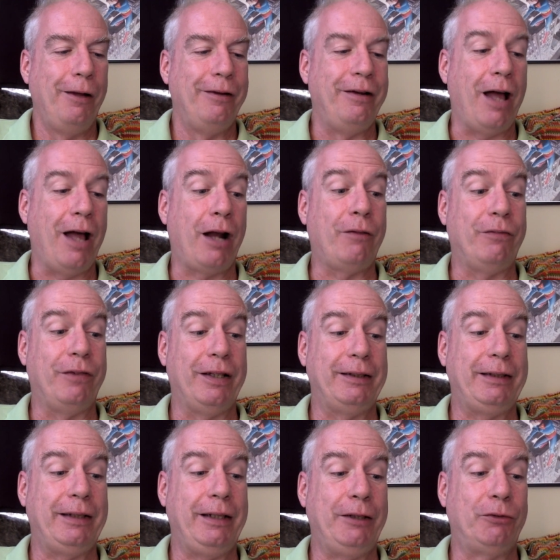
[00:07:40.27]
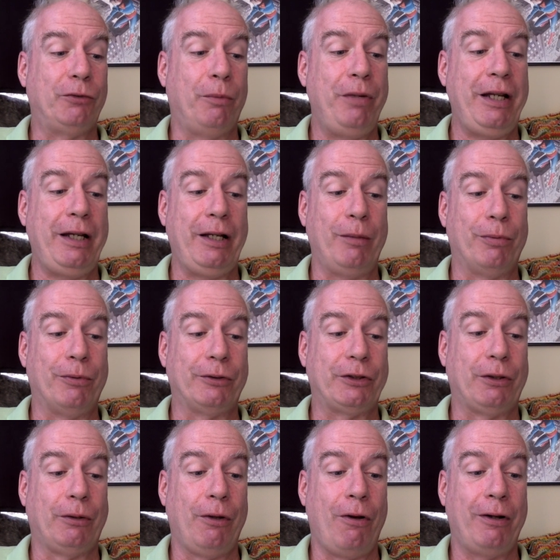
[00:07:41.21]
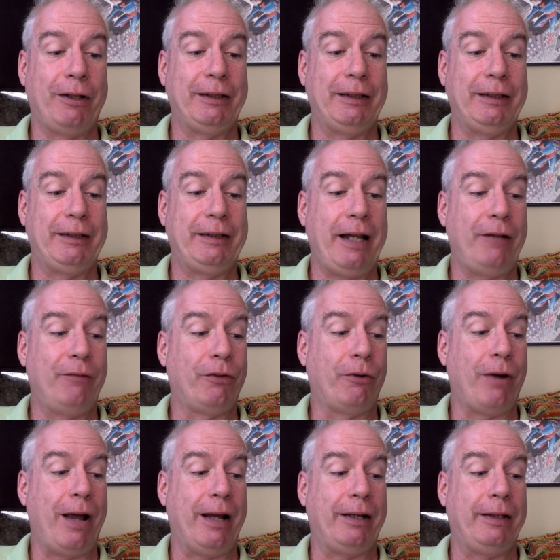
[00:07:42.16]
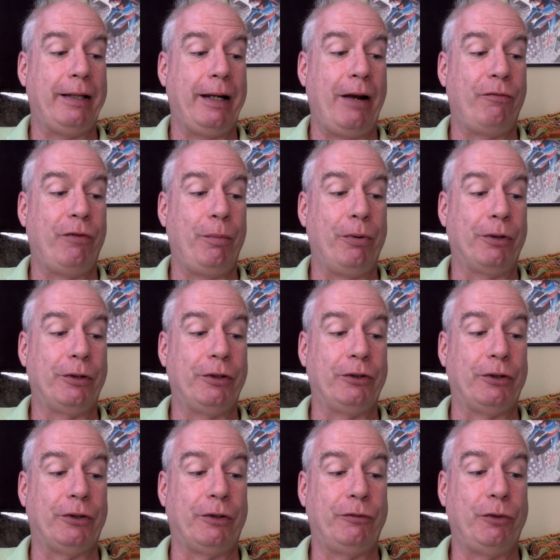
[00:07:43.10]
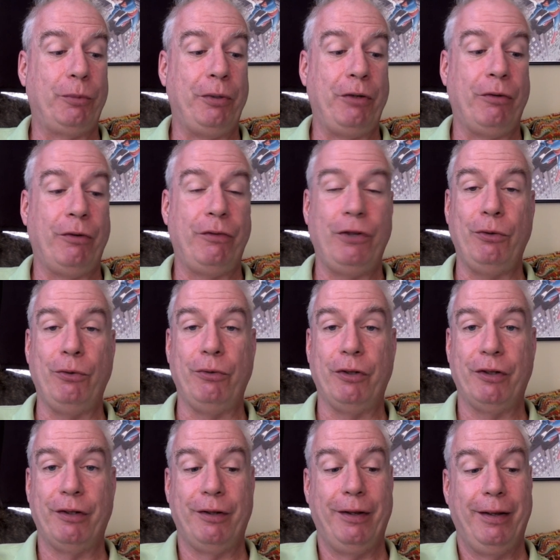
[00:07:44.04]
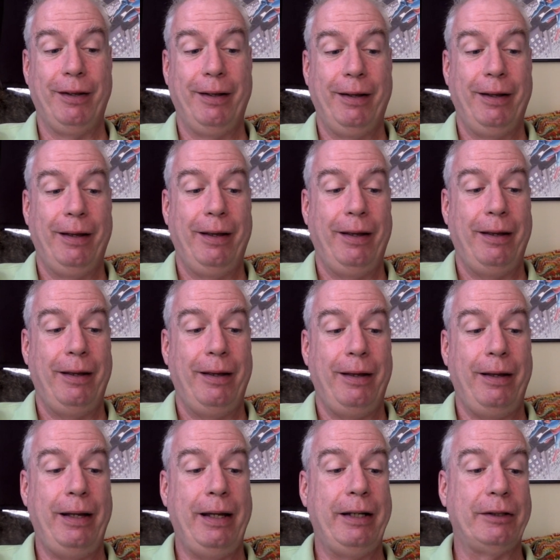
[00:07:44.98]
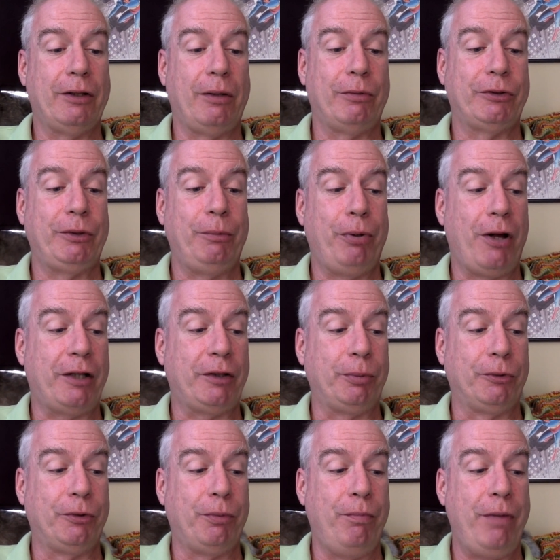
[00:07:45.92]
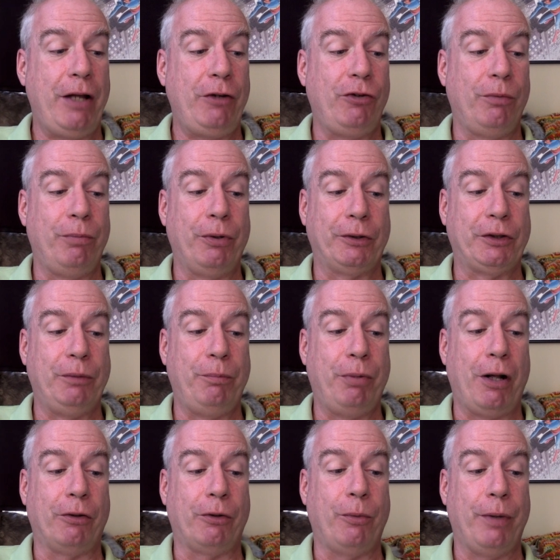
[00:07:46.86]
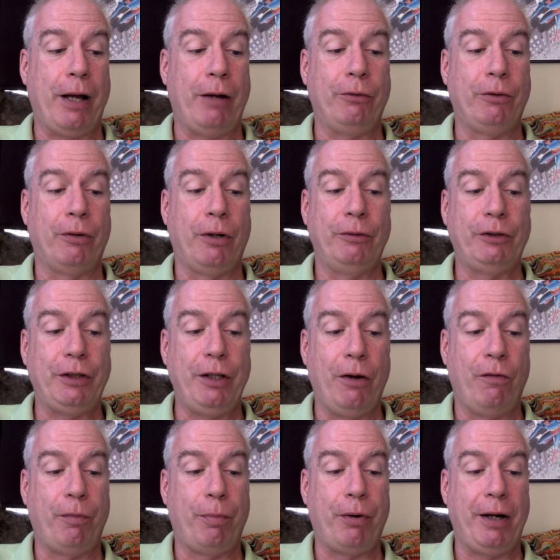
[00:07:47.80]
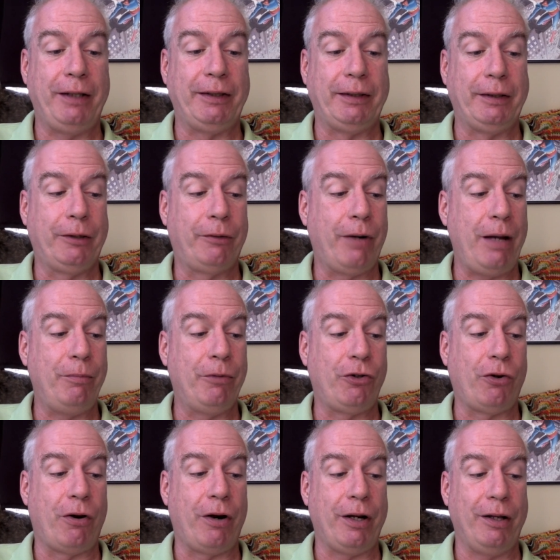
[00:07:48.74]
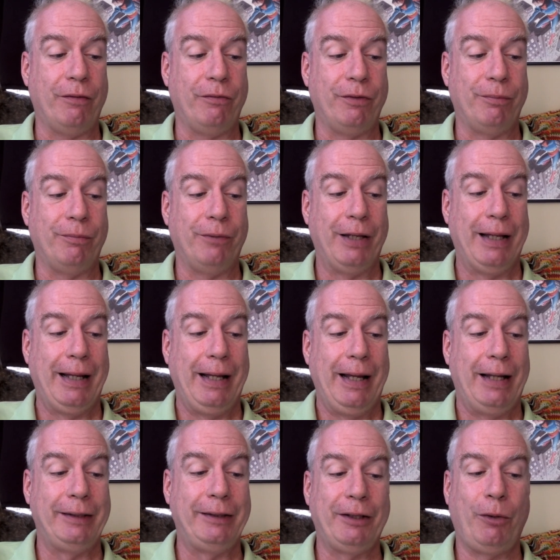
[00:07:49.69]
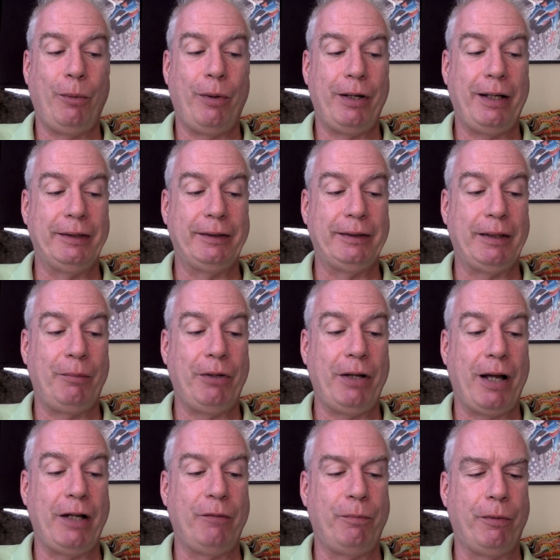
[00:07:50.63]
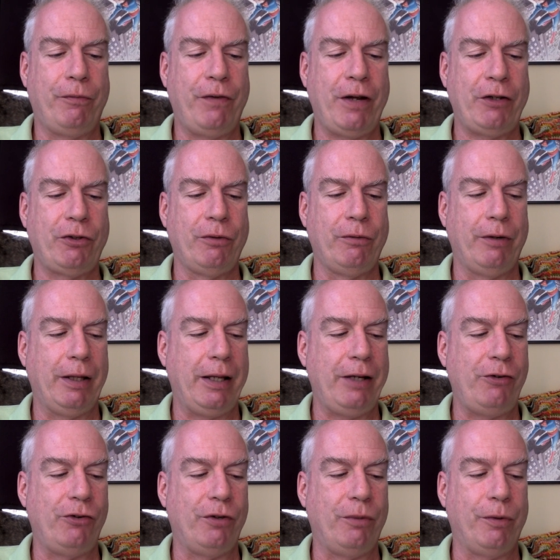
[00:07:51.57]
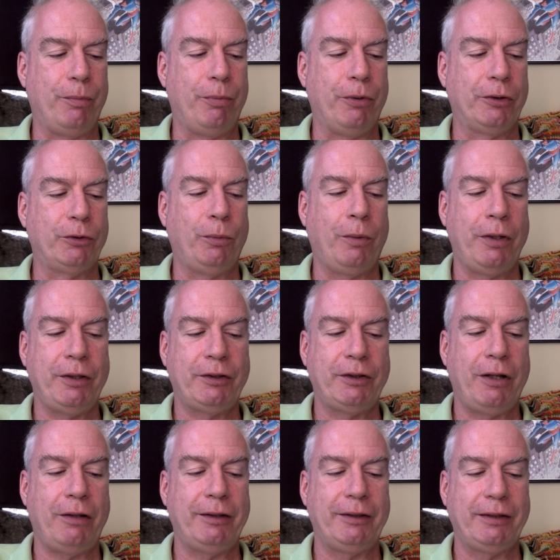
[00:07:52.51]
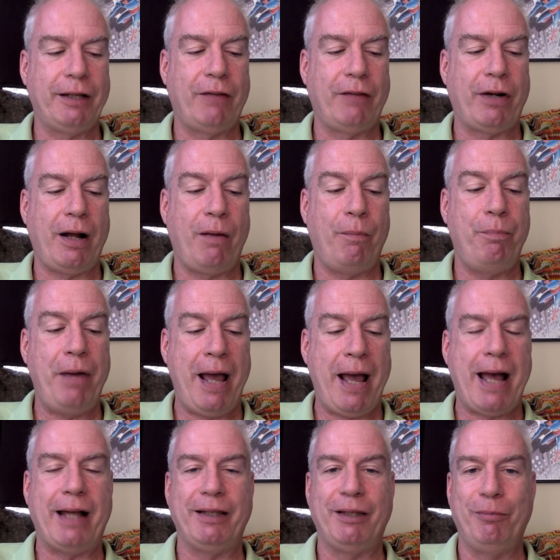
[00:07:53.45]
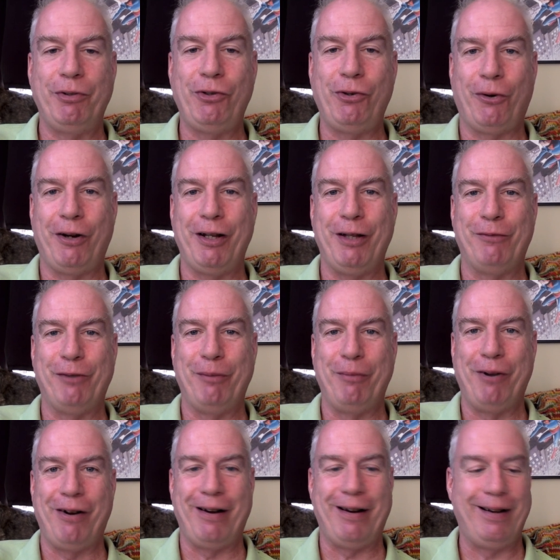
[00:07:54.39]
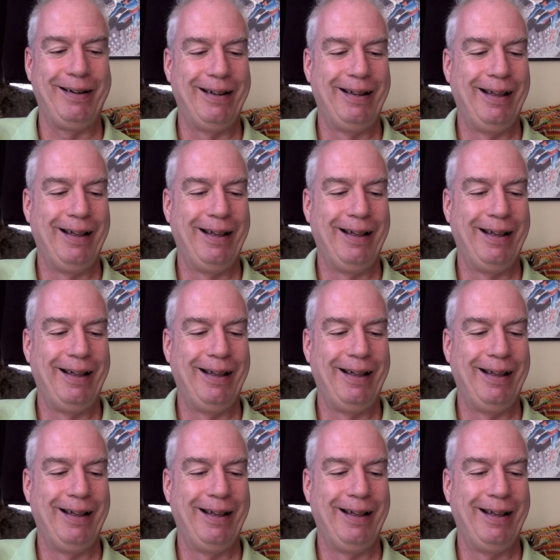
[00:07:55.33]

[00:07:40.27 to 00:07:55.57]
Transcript: None of this is remediable so long as it is taken for granted that every book deserves to be reviewed. It is almost impossible to mention books in bulk without grossly overpraising the great majority of them. Until one has some kind of professional relationship with books, one does not discover how bad the majority of them are.